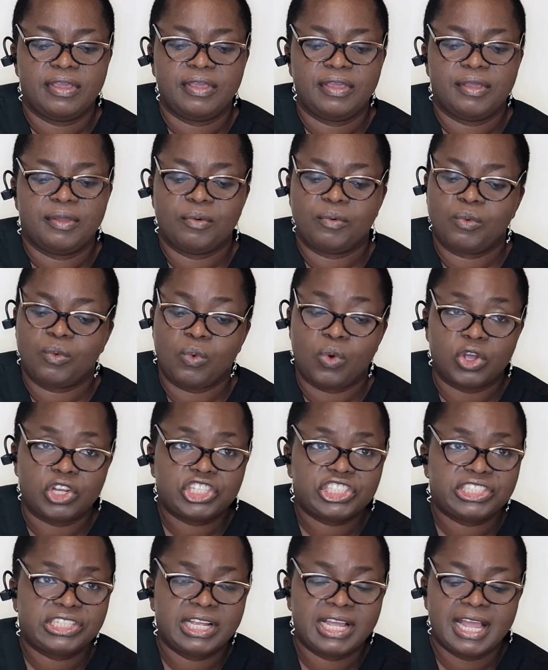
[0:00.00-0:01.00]

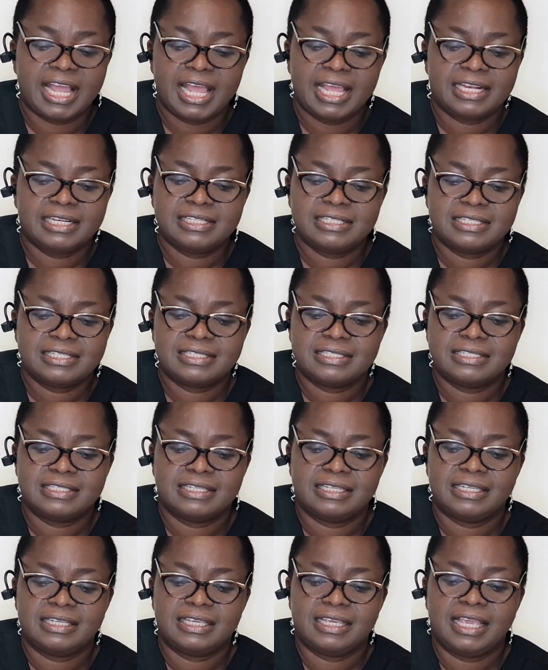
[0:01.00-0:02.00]
Wash your hands.
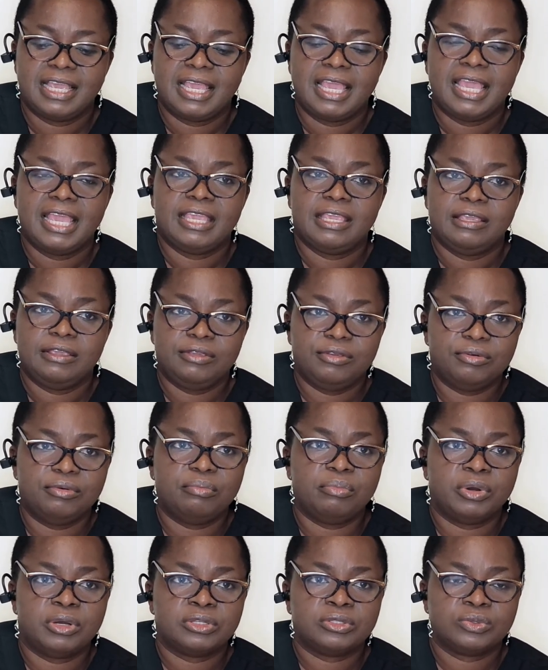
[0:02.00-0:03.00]
You
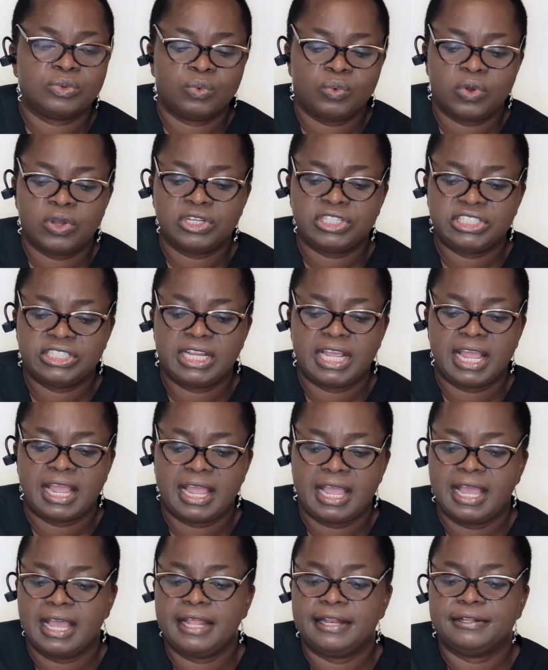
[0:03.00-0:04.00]
must wash your
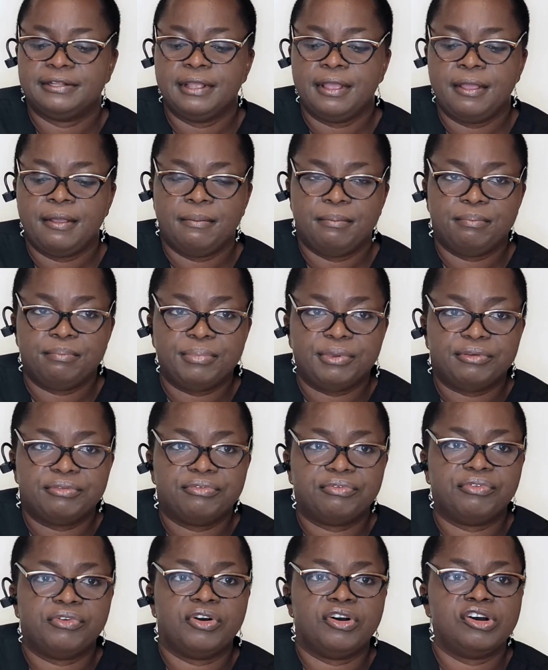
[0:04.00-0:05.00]
hands
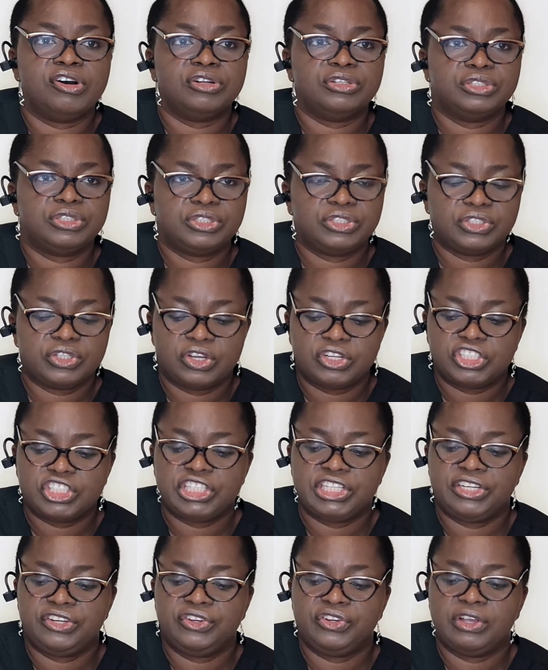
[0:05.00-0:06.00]
before
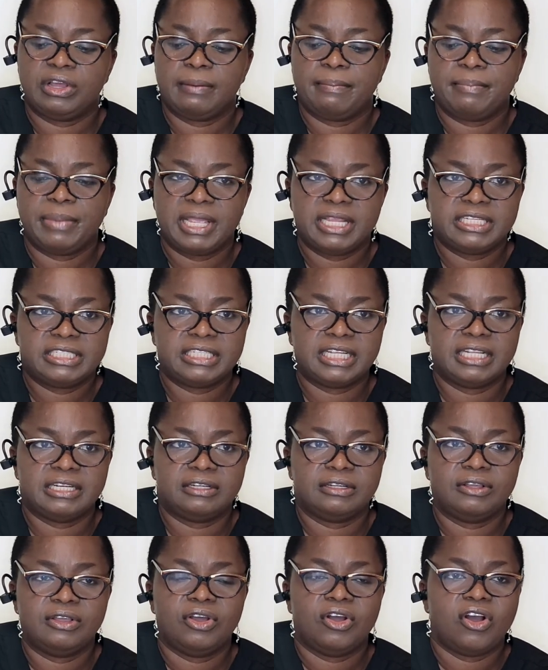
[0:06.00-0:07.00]
touching your patient
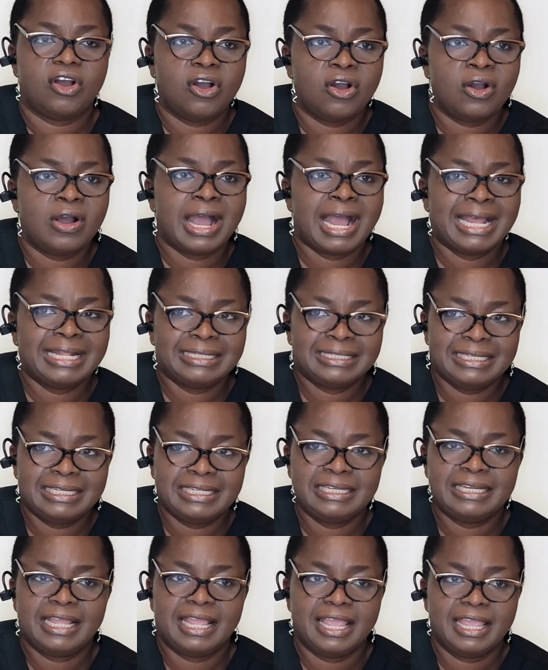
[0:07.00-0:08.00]
or
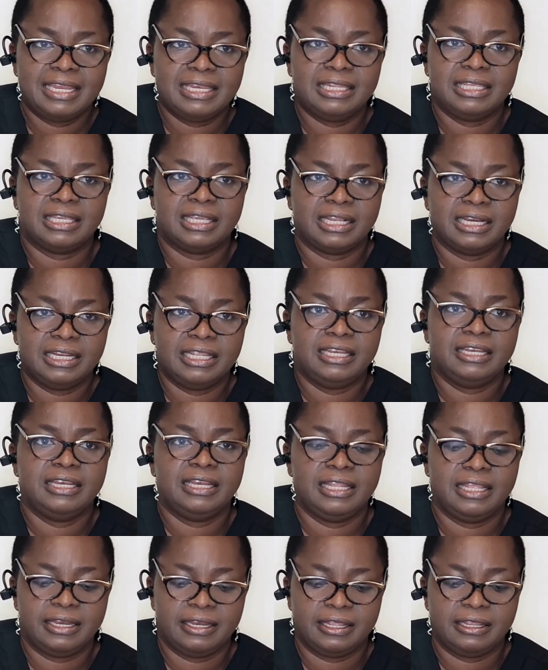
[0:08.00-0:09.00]
handling any clean
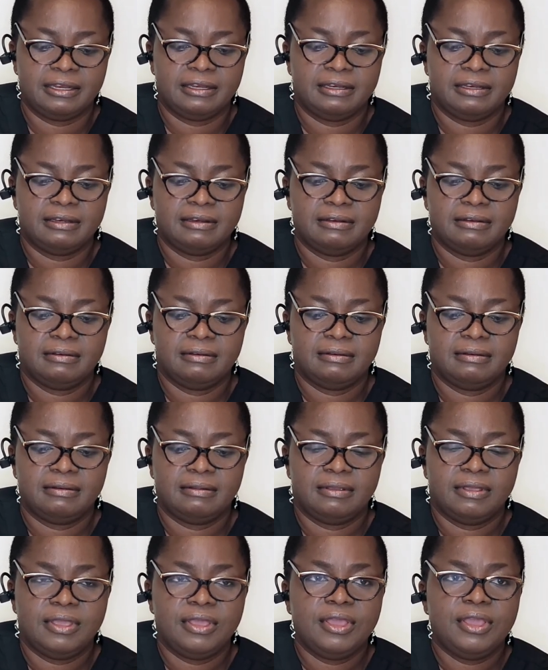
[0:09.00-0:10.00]
linen.
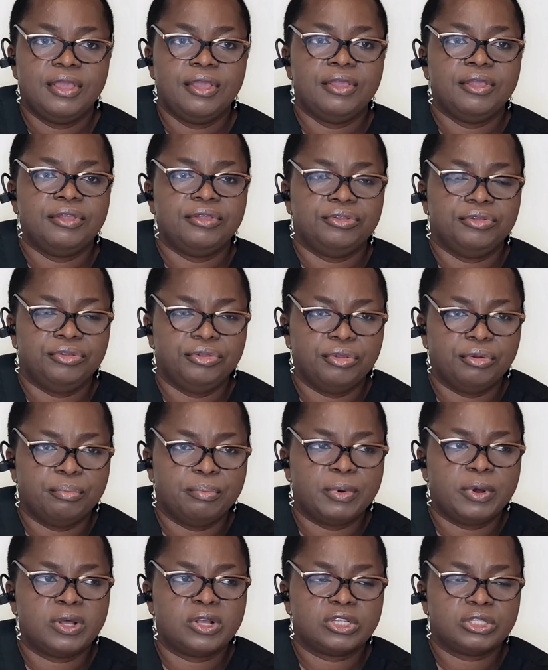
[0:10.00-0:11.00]
You
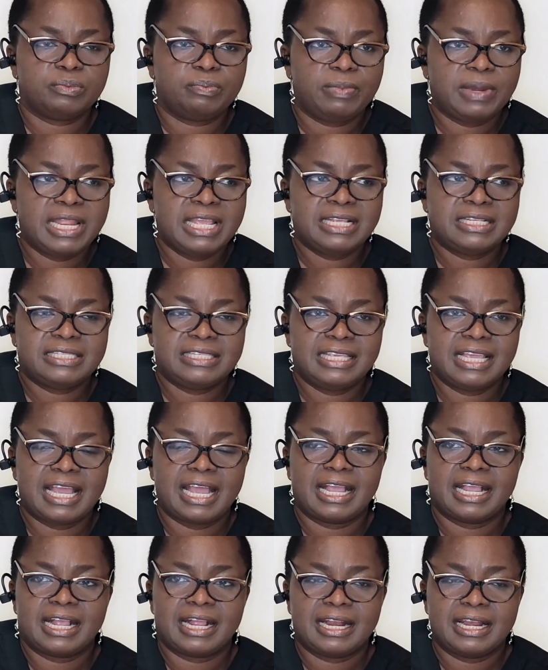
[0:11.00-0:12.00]
must place
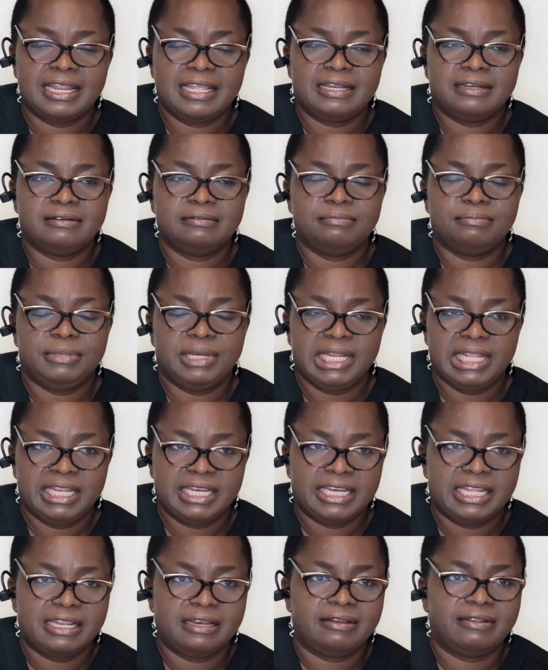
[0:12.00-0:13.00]
your clean
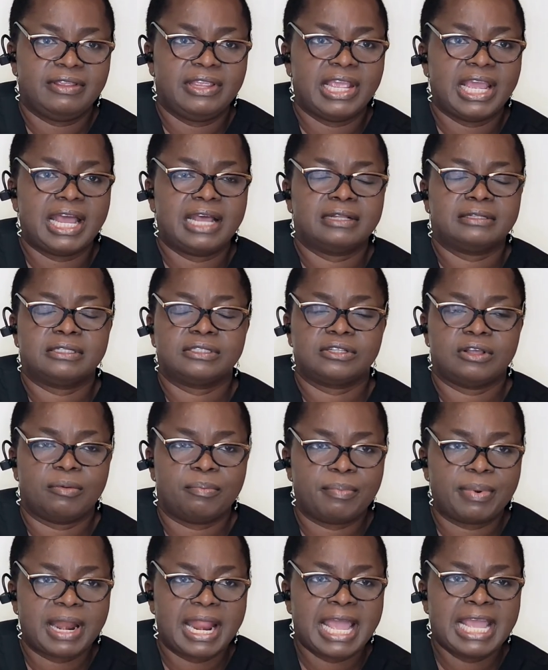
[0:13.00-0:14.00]
linen, your
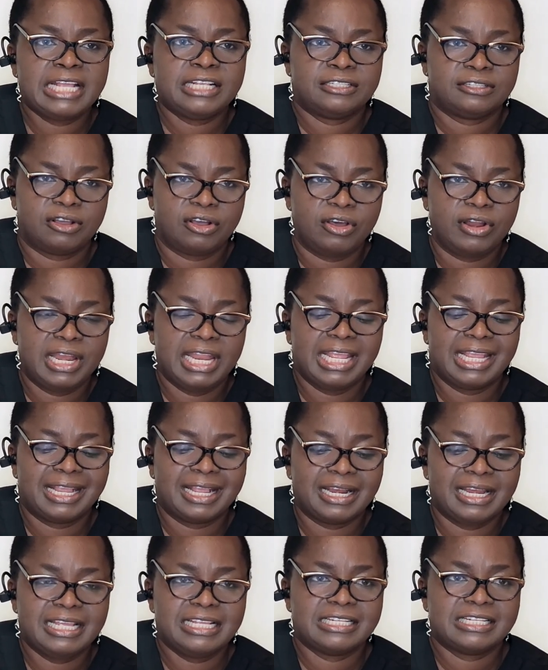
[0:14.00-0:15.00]
supplies on a
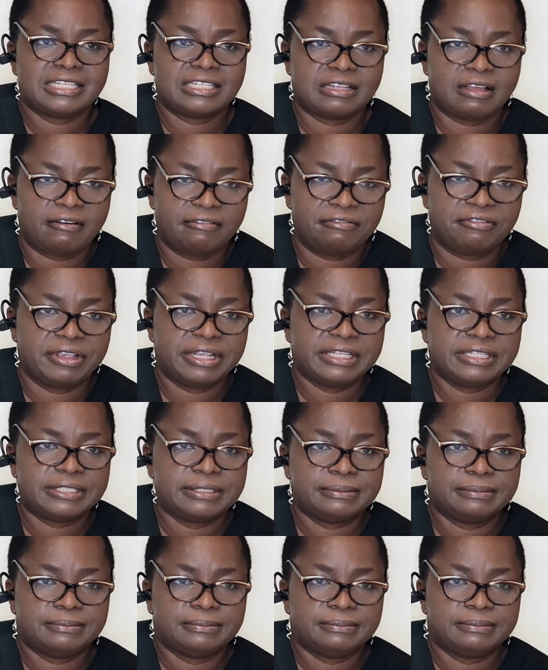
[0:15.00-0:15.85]
clean surface.